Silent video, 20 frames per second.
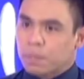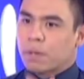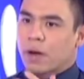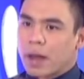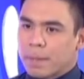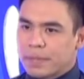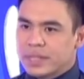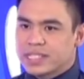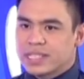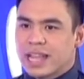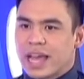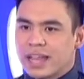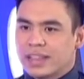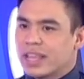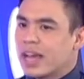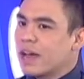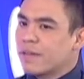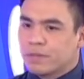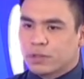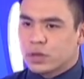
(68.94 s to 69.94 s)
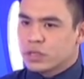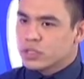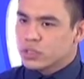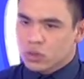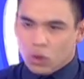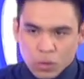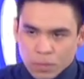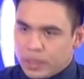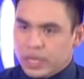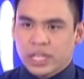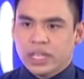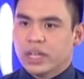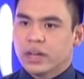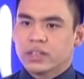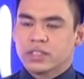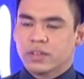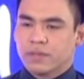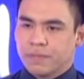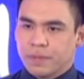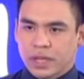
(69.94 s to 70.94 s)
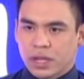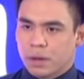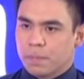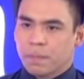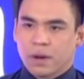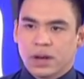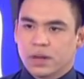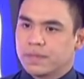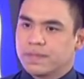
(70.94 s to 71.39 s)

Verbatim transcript: promised land after so many years of being a part